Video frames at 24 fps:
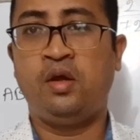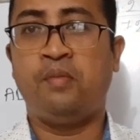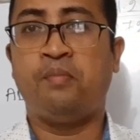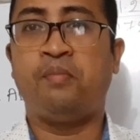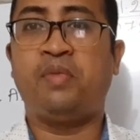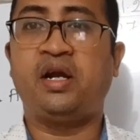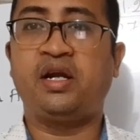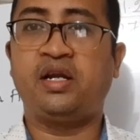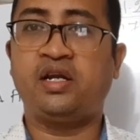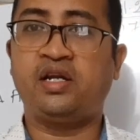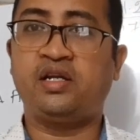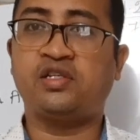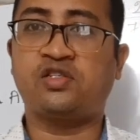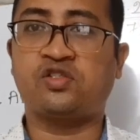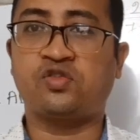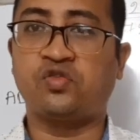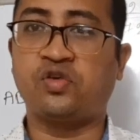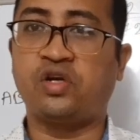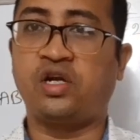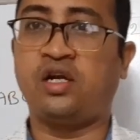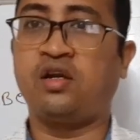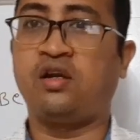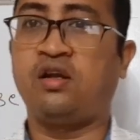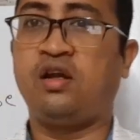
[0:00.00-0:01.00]
My dear
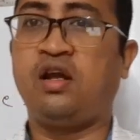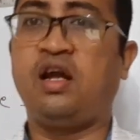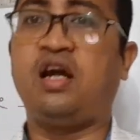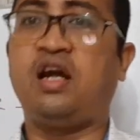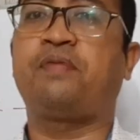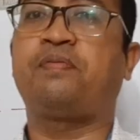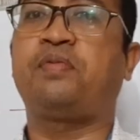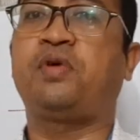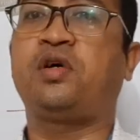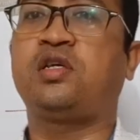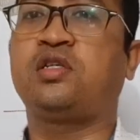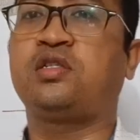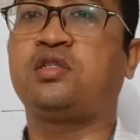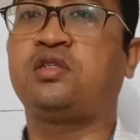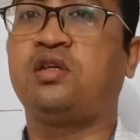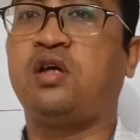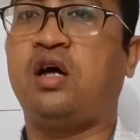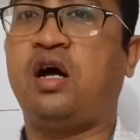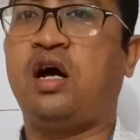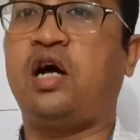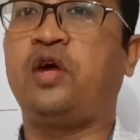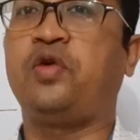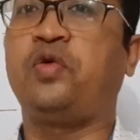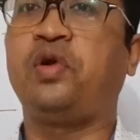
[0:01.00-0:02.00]
student, at first
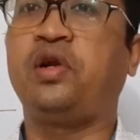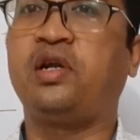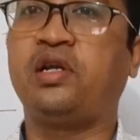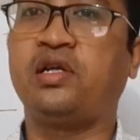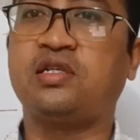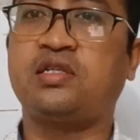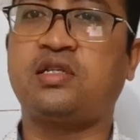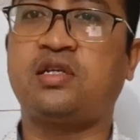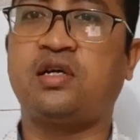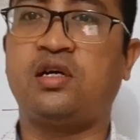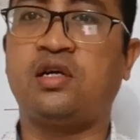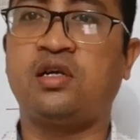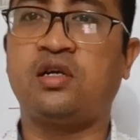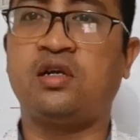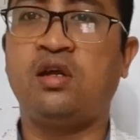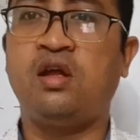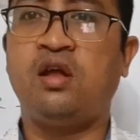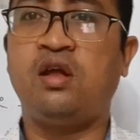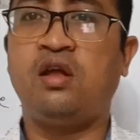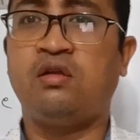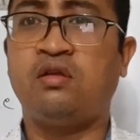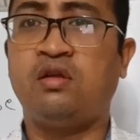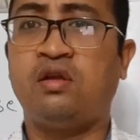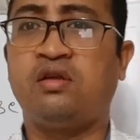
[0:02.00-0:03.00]
I will
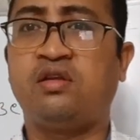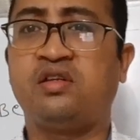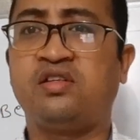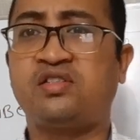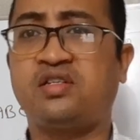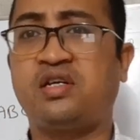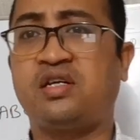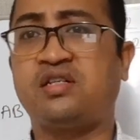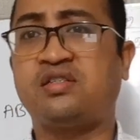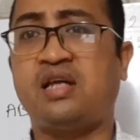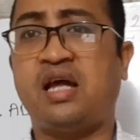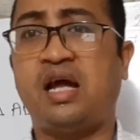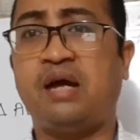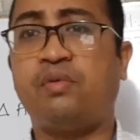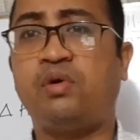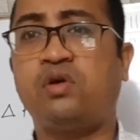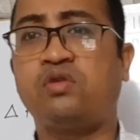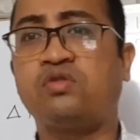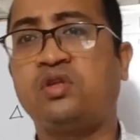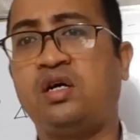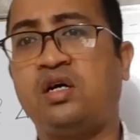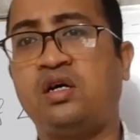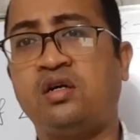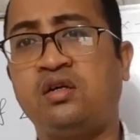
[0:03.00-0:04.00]
discuss
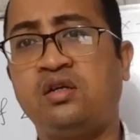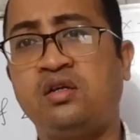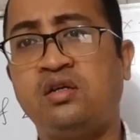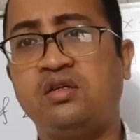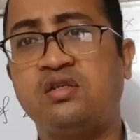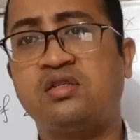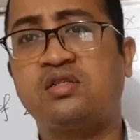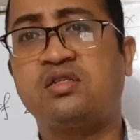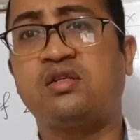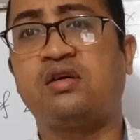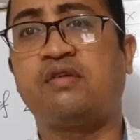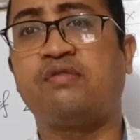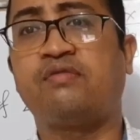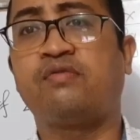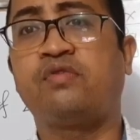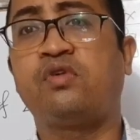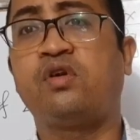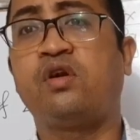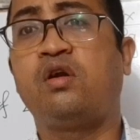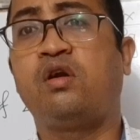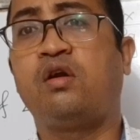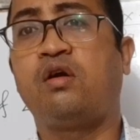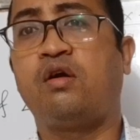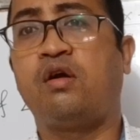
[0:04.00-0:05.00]
about the
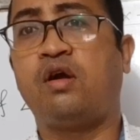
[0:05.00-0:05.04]
some